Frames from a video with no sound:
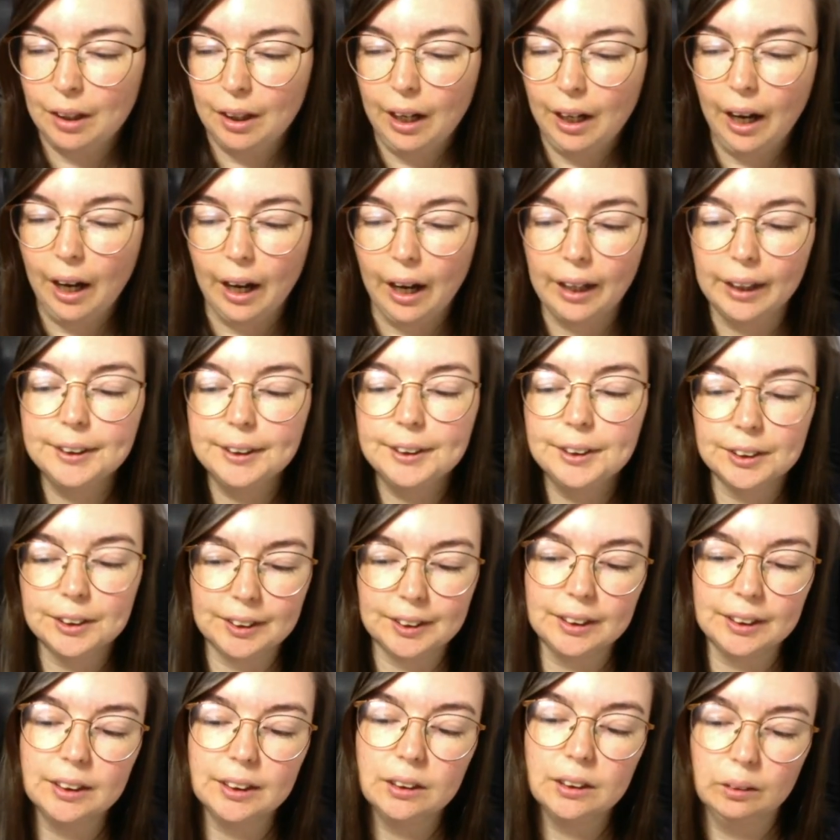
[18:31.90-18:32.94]
I just
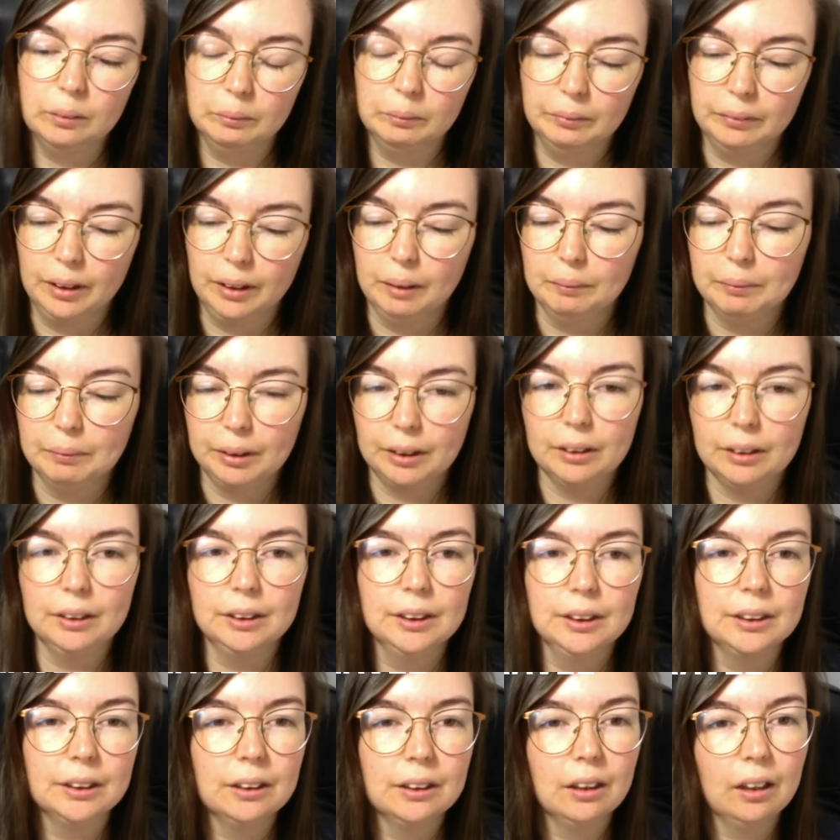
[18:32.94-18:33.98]
assumed that
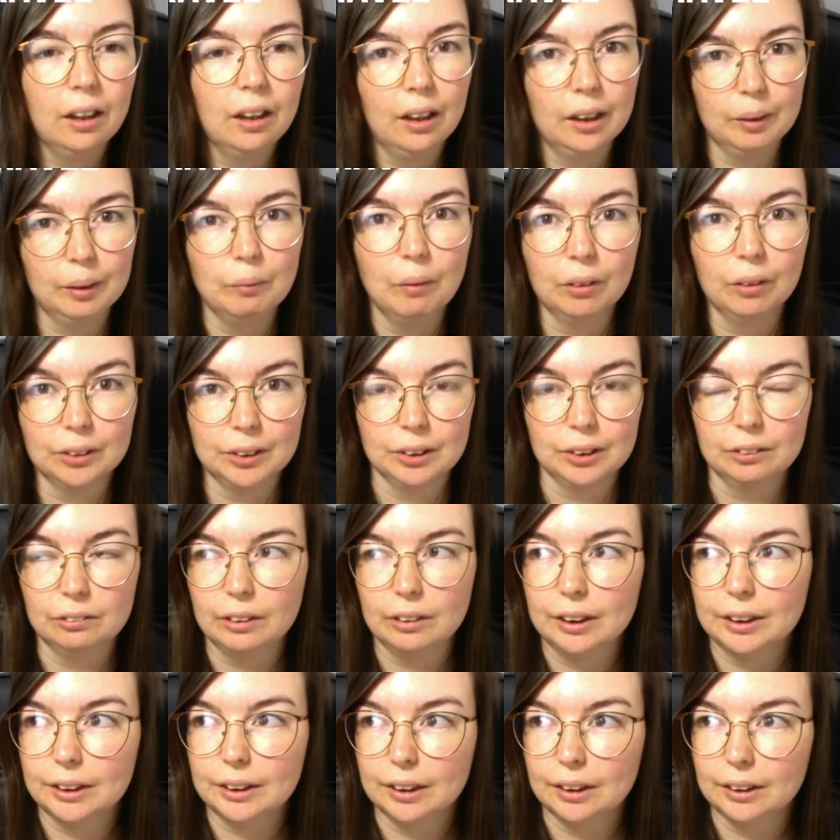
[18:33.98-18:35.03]
because I wasn't
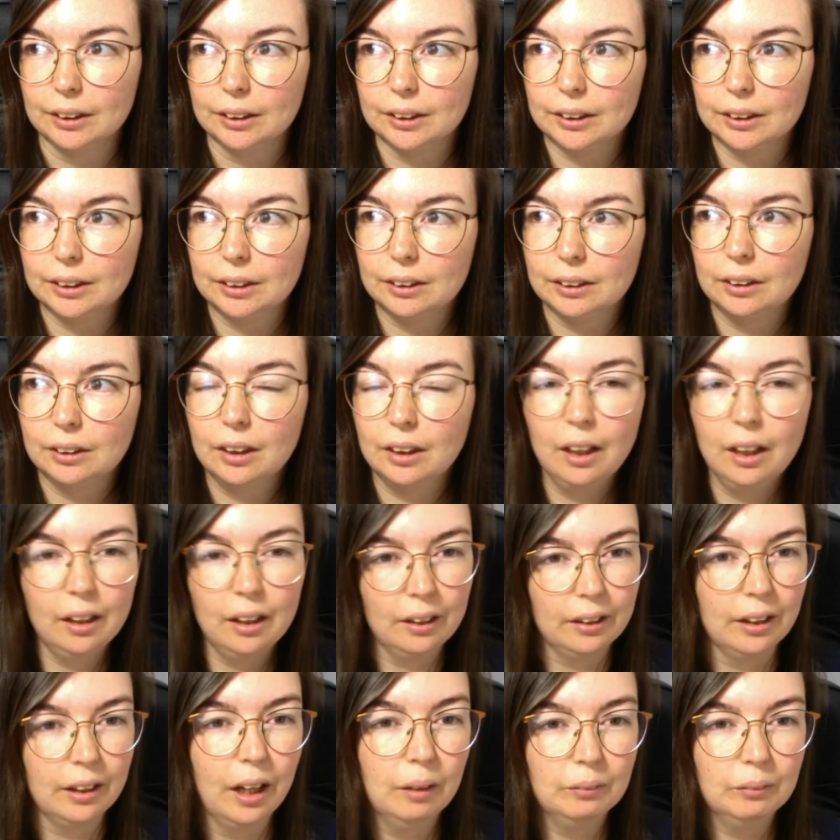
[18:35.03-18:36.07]
racist,
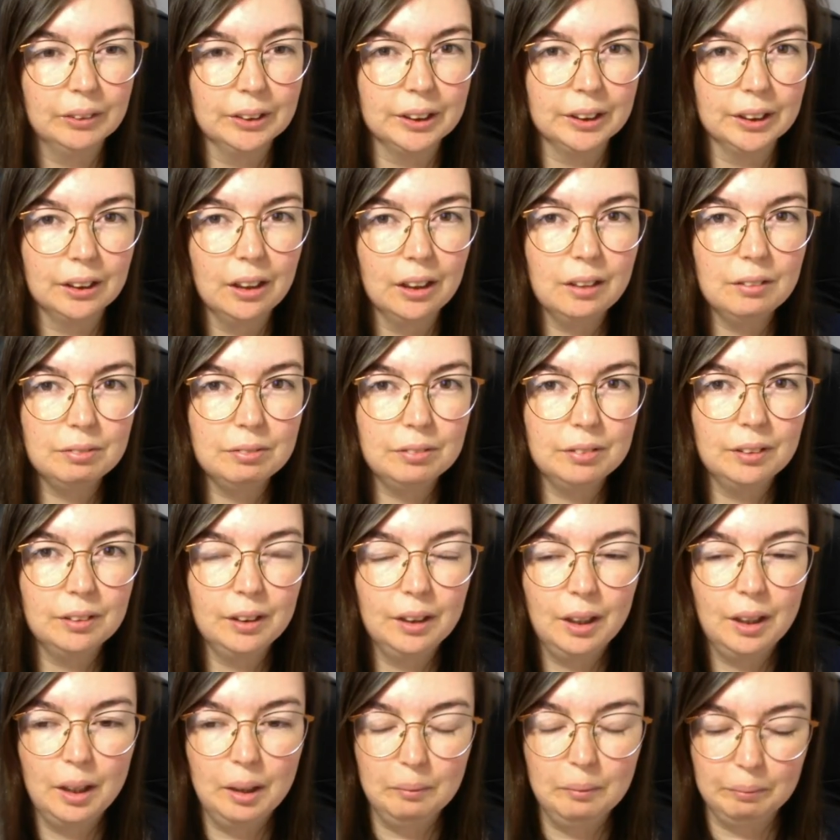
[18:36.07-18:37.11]
that was enough.
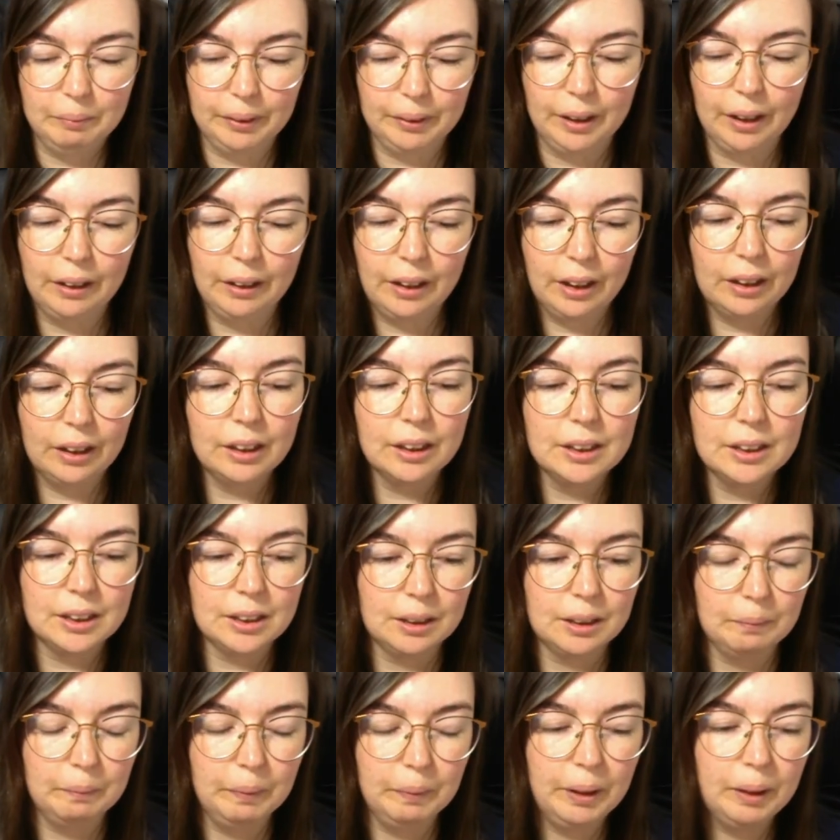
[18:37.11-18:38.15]
But the thing is, the
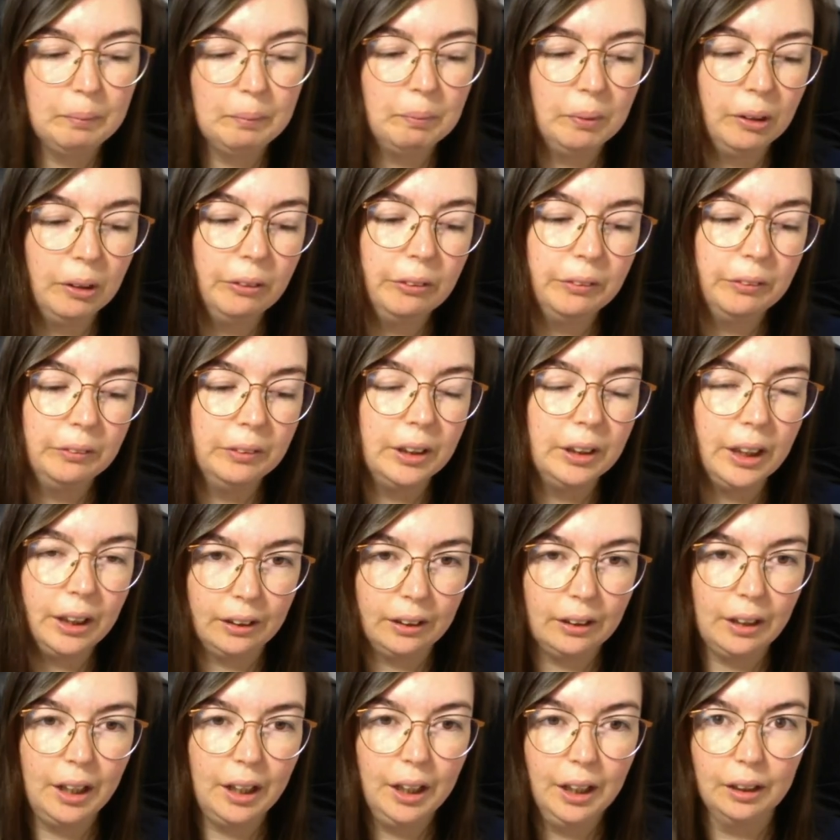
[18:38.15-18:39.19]
people who need the
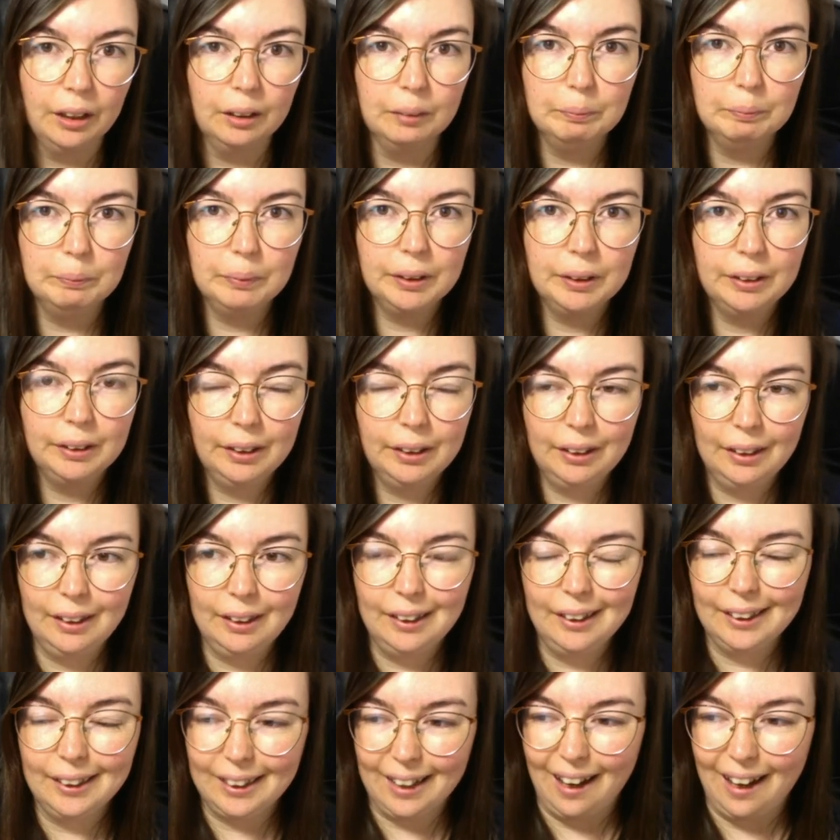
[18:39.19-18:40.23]
help
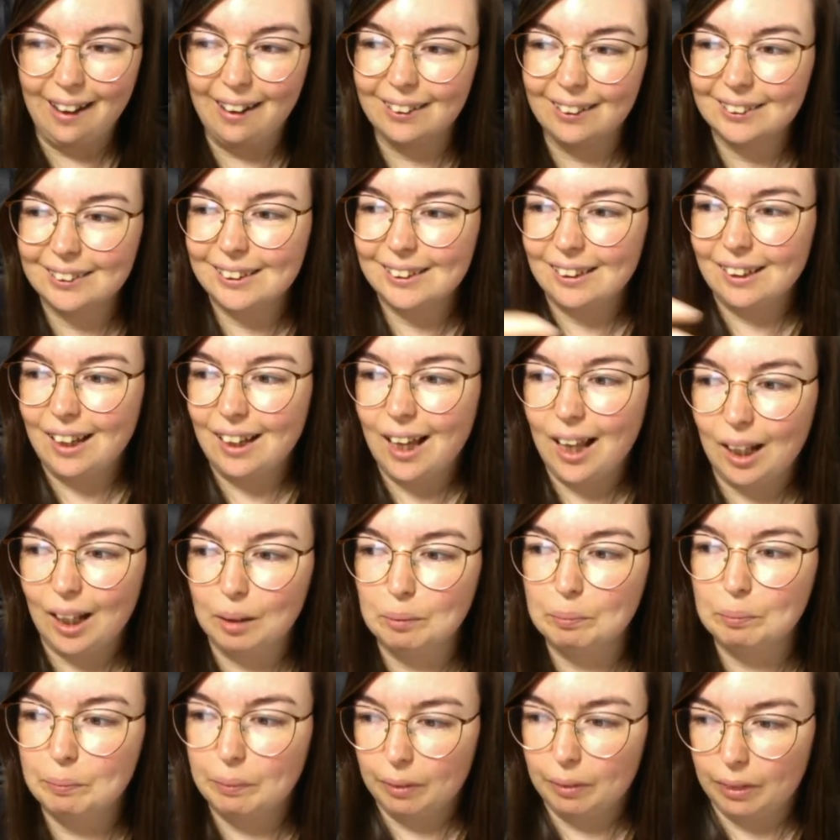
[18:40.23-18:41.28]
can't help
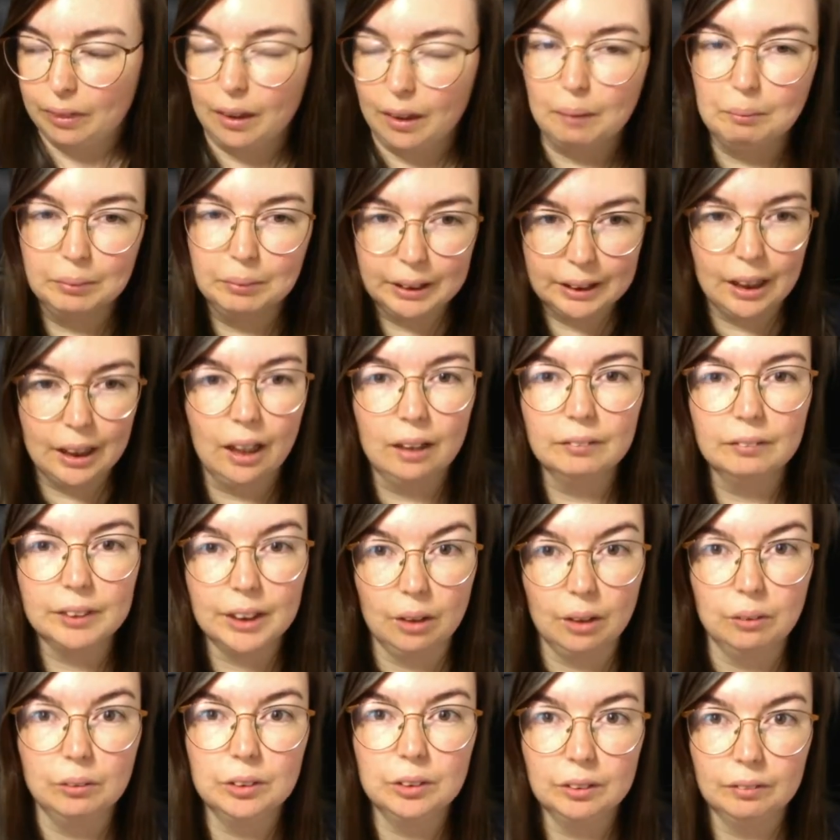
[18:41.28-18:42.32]
themselves
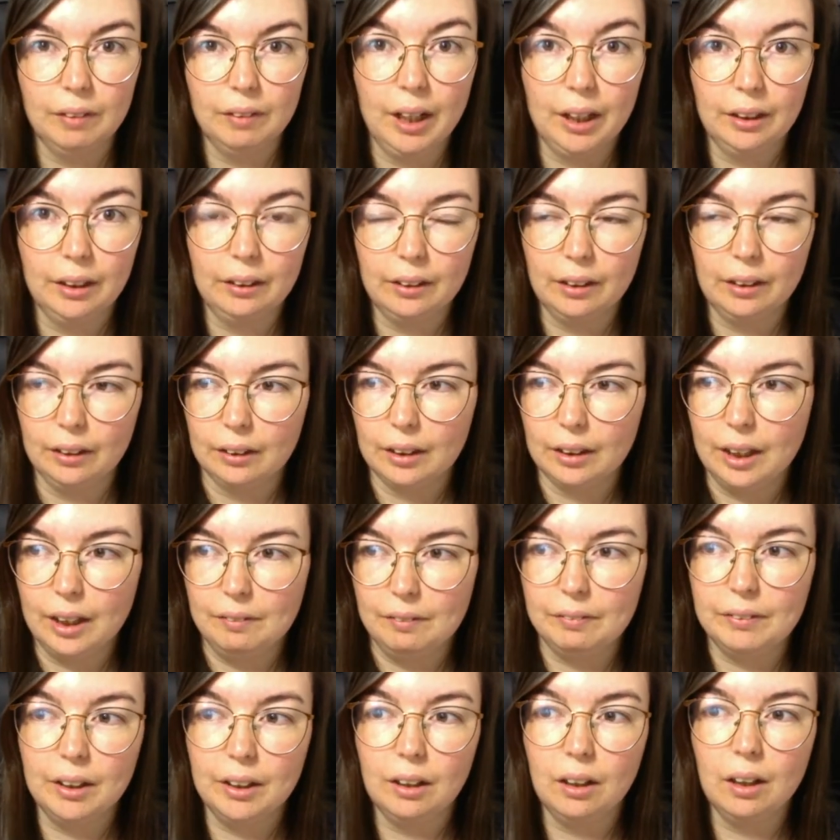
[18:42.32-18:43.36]
out of anything
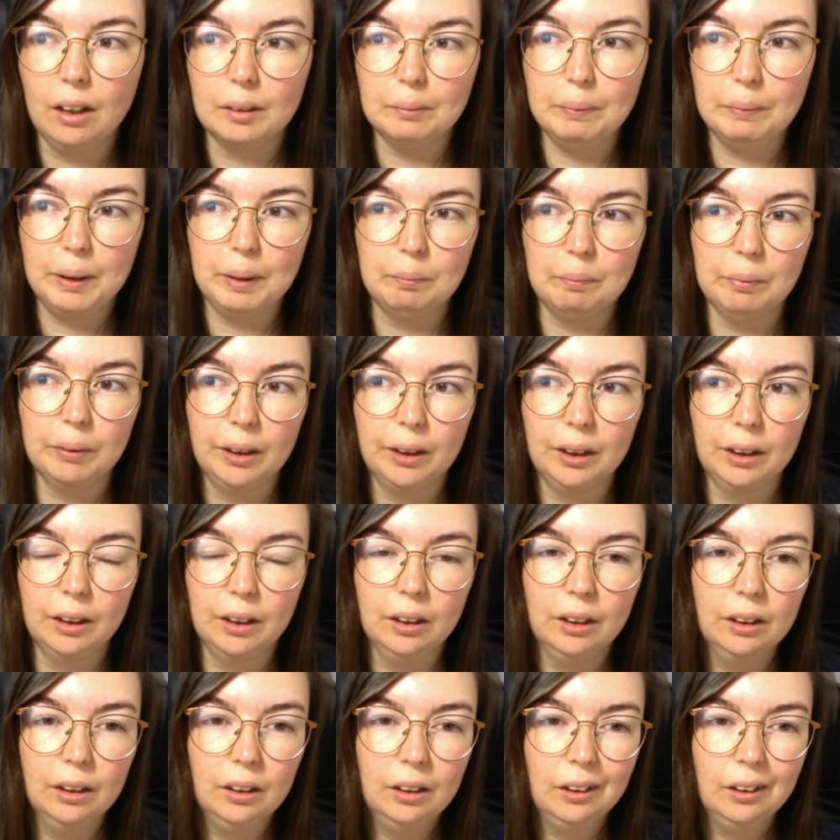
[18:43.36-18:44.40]
if there aren't people
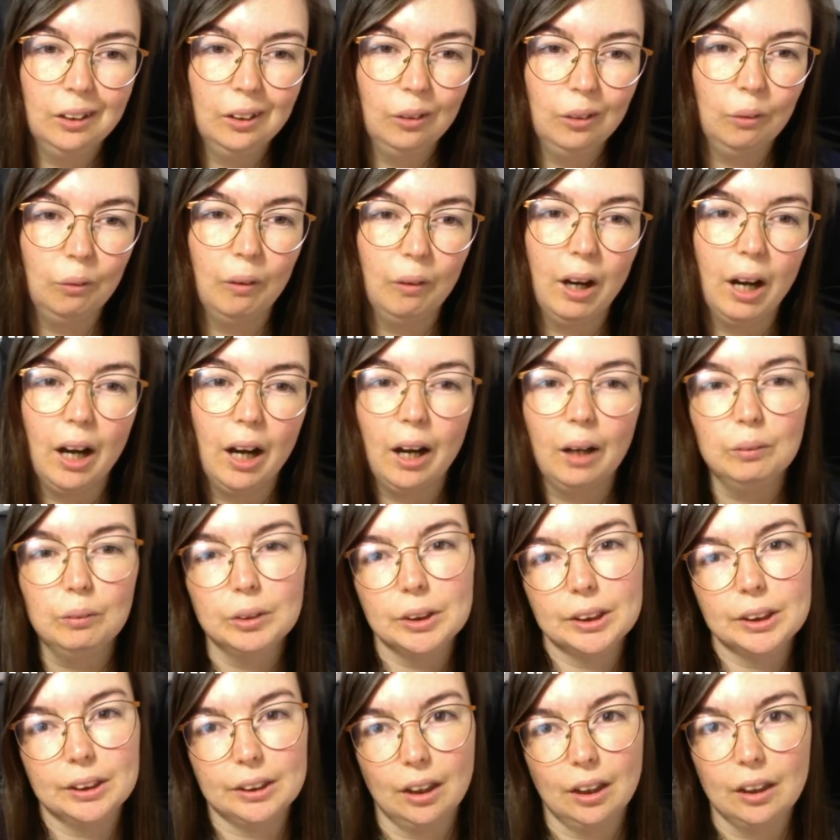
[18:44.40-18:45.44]
who are
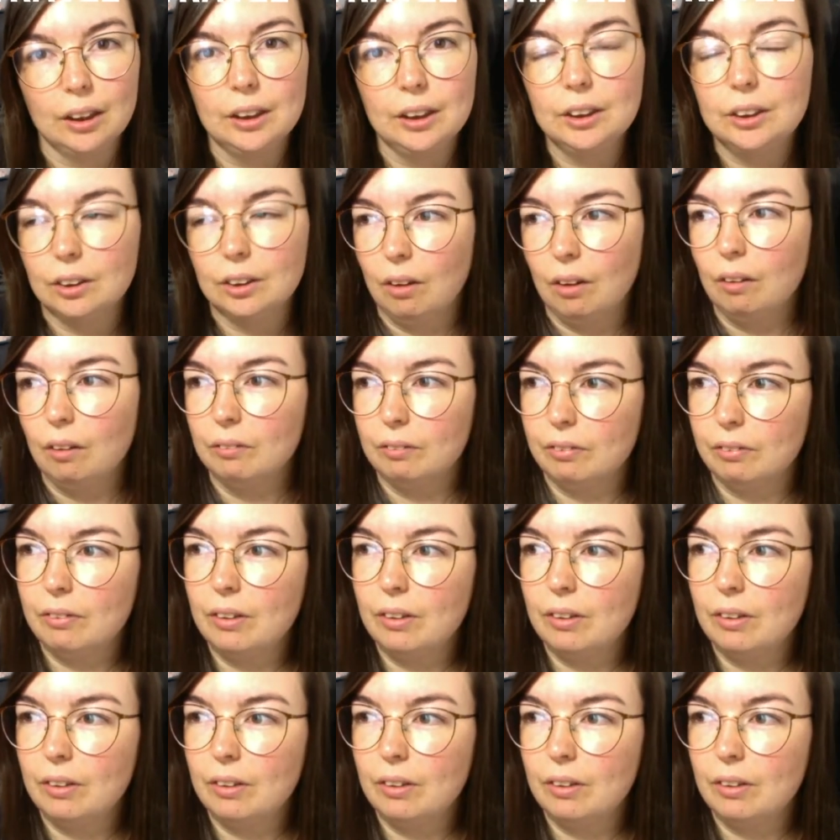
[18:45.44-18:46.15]
outside of